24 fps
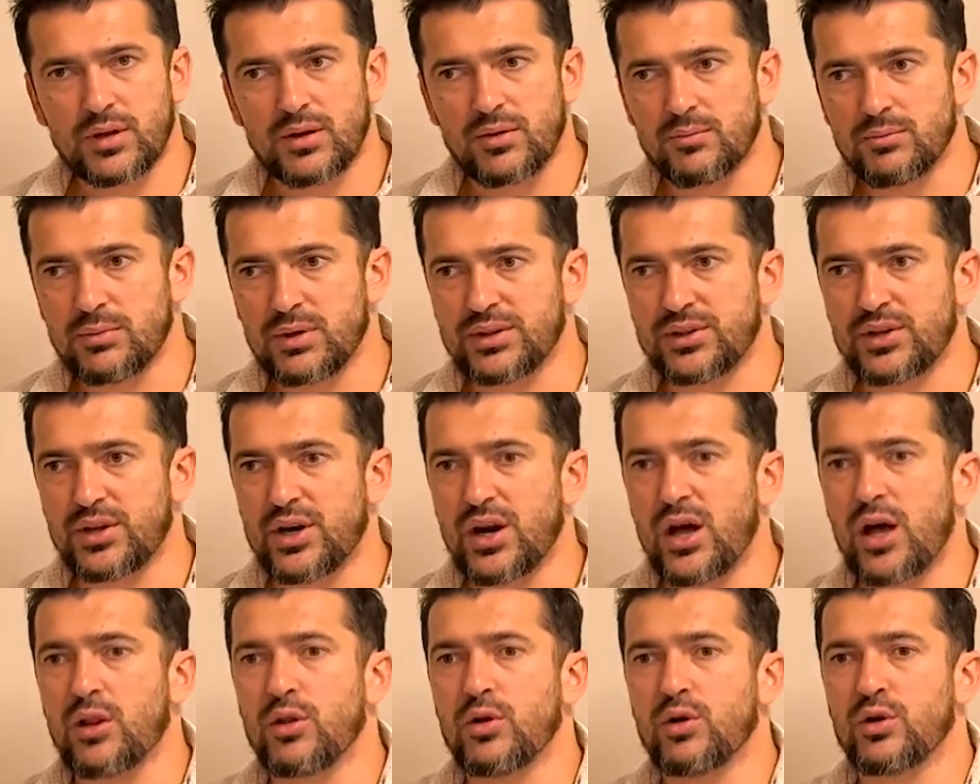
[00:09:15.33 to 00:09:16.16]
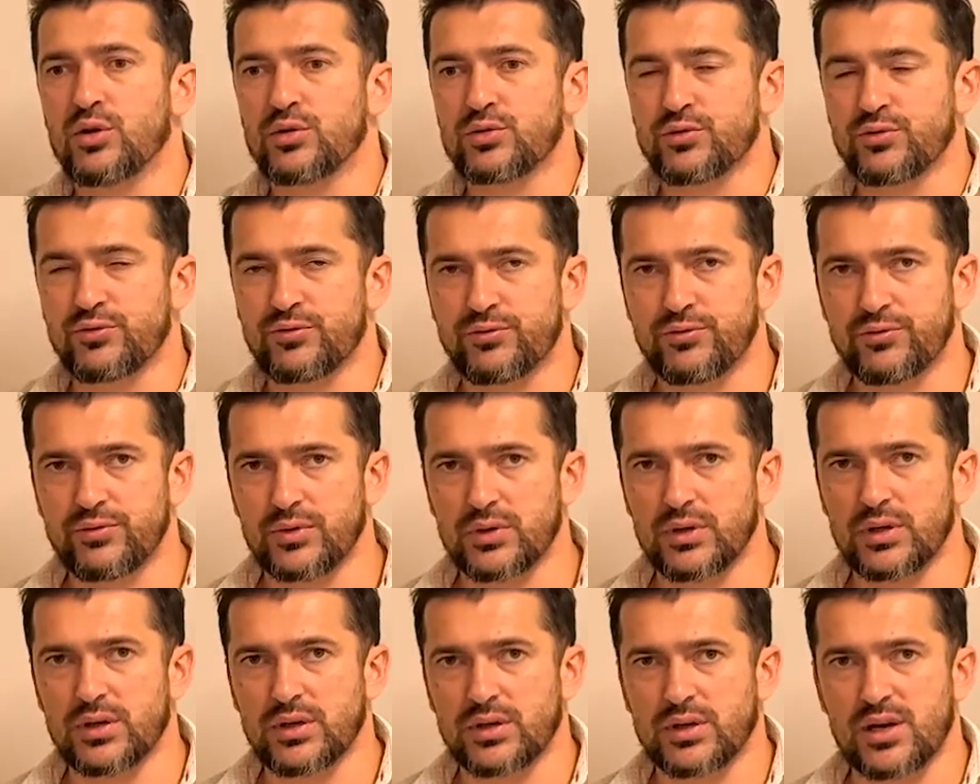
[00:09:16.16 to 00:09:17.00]
but there are a lot
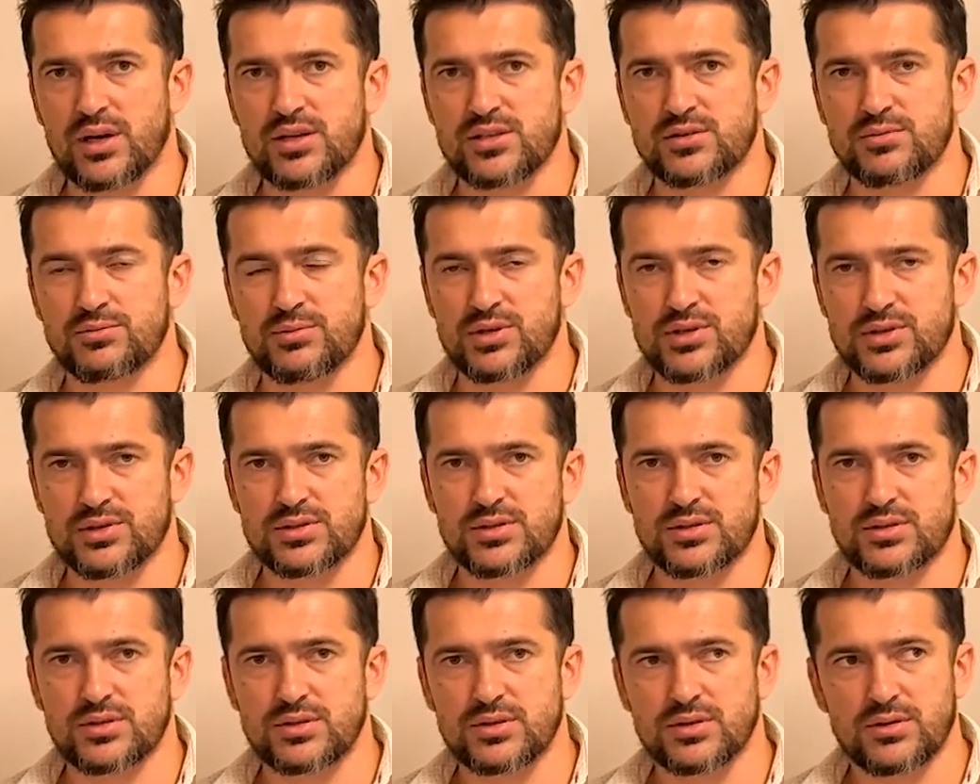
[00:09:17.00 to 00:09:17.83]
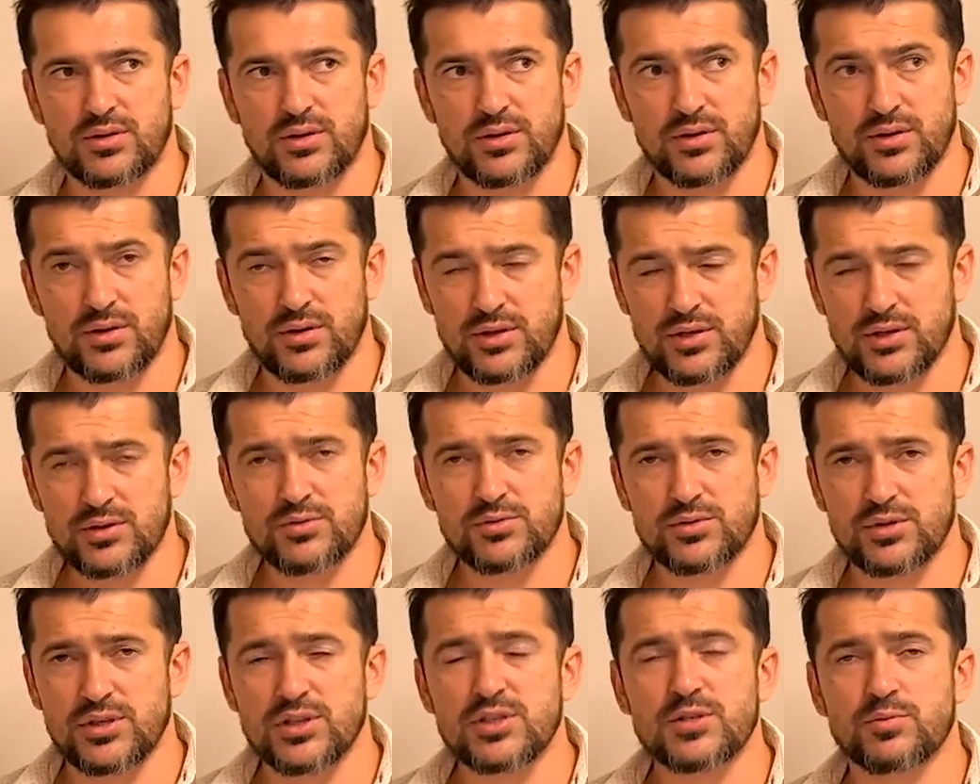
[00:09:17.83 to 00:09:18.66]
of customers,
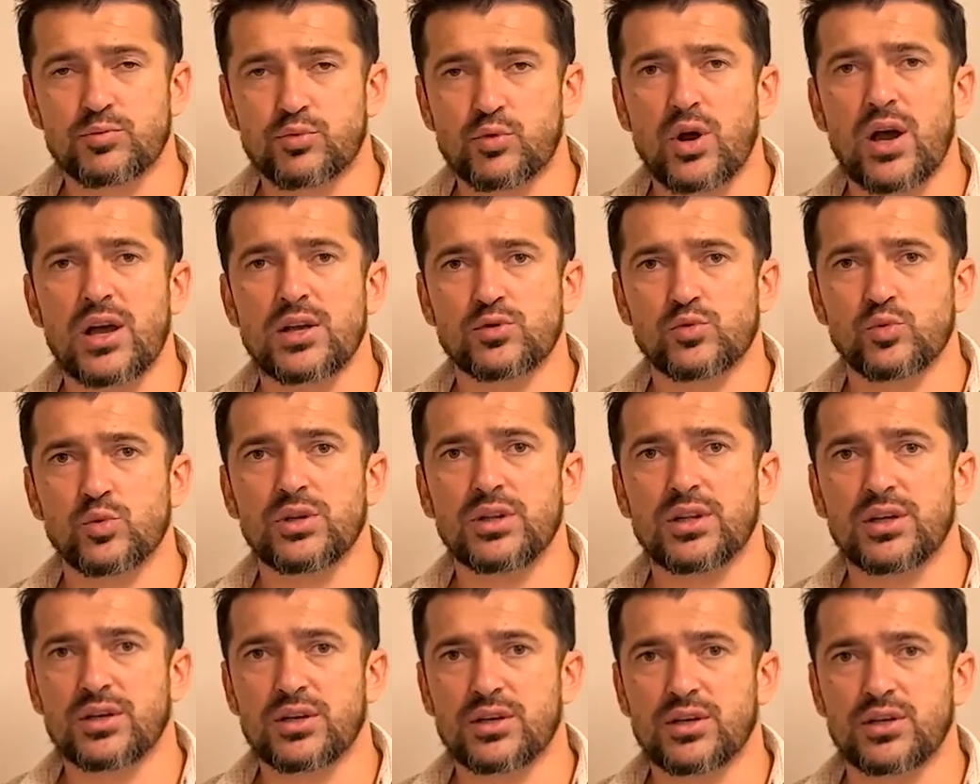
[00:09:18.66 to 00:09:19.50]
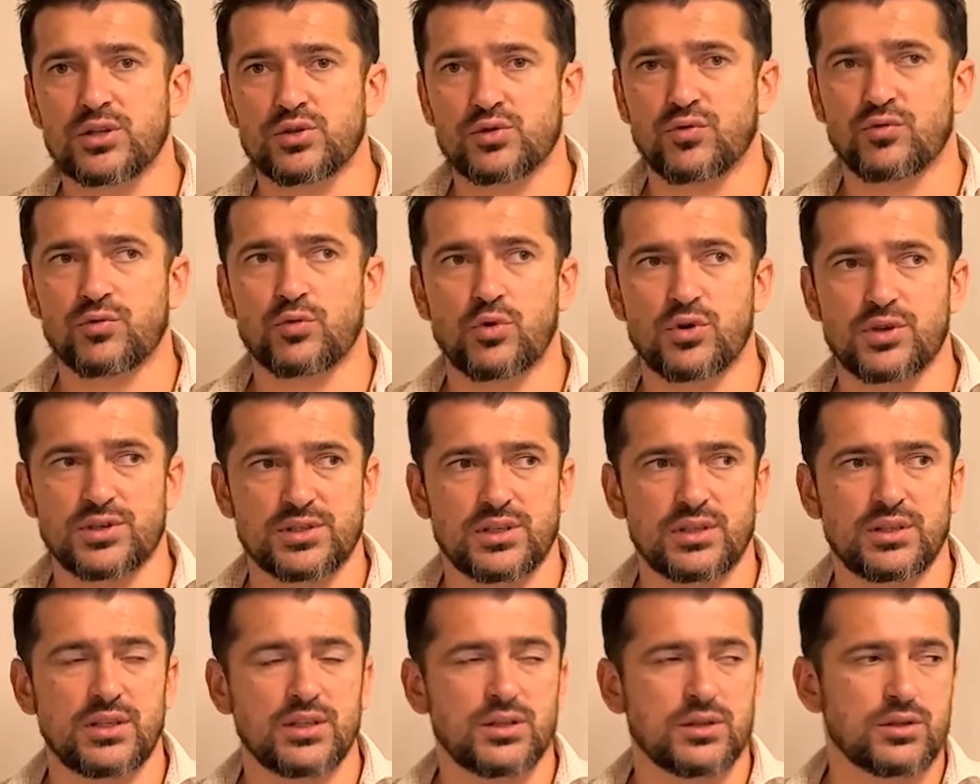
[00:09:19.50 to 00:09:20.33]
its price will increase, of course. I
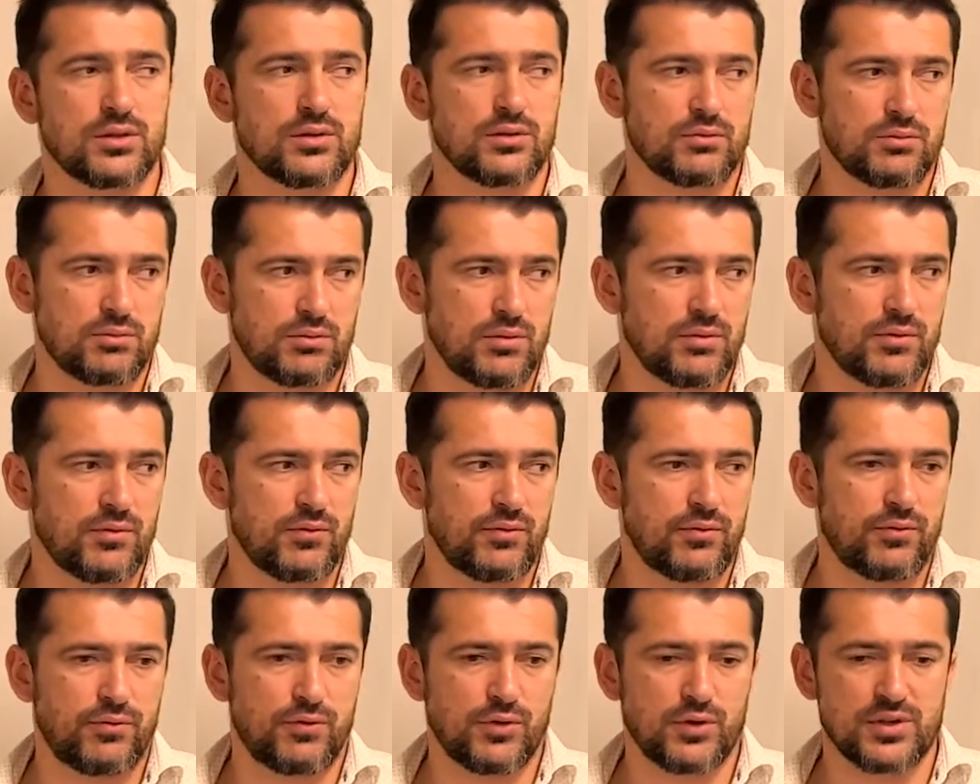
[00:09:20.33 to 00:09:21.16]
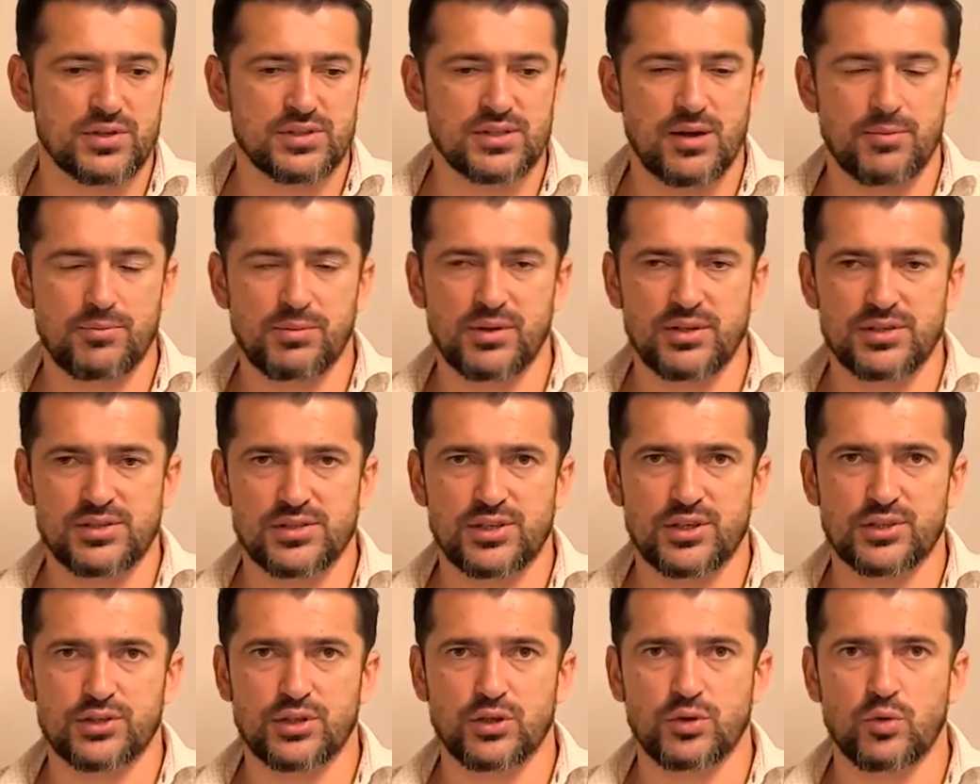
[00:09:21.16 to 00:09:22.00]
mean, for example, a
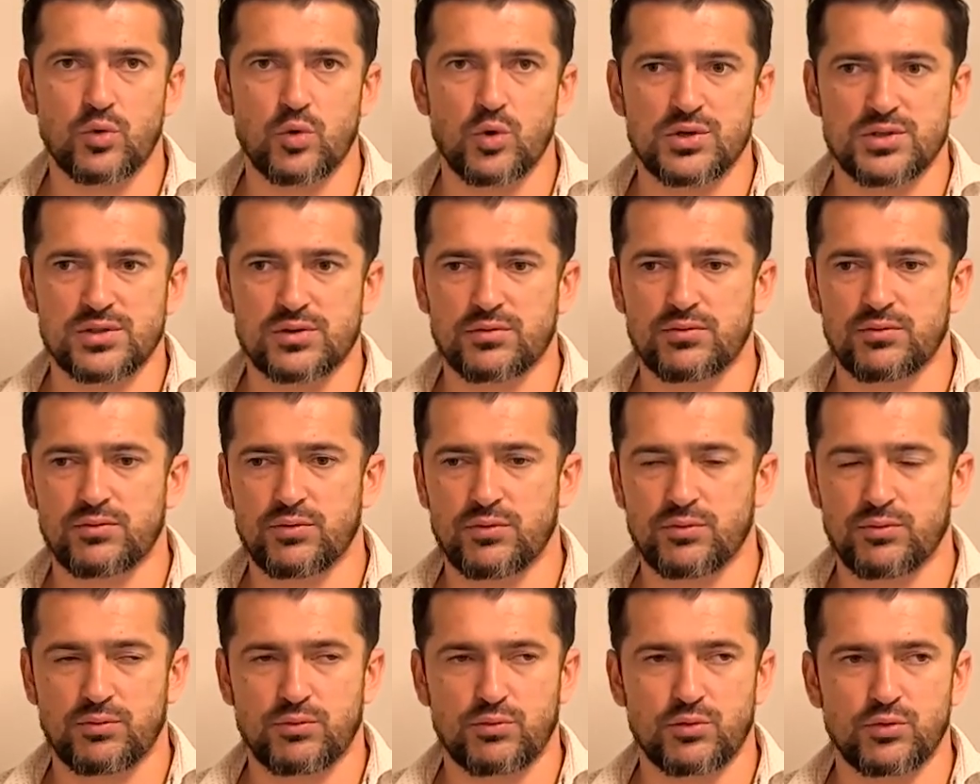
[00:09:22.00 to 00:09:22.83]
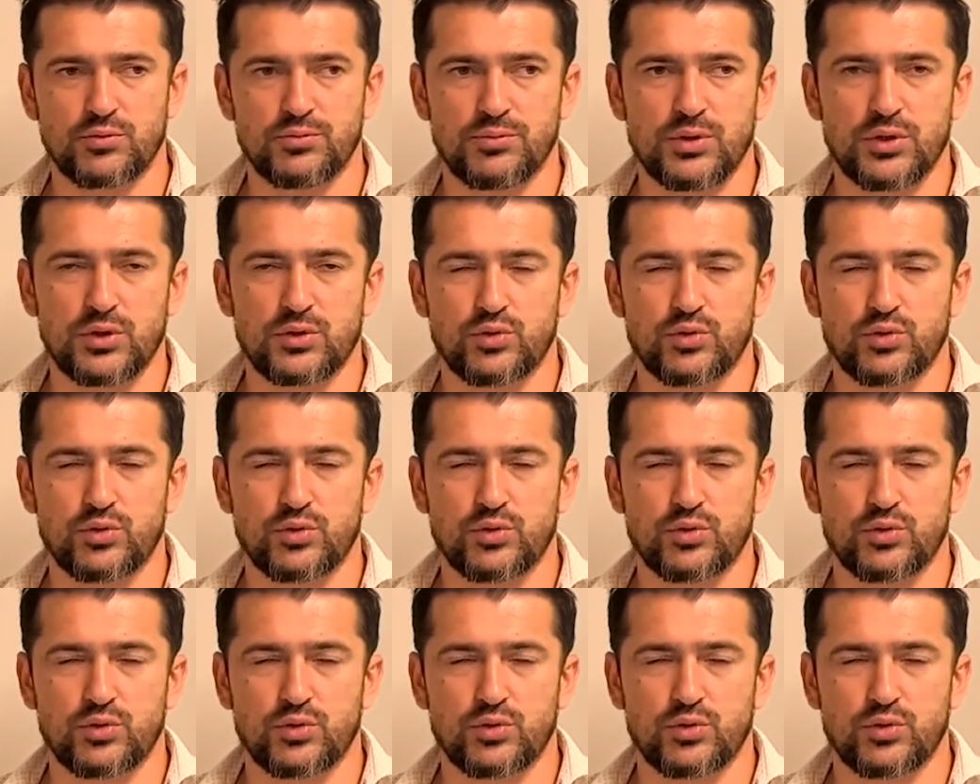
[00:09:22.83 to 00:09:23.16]
certain cost could be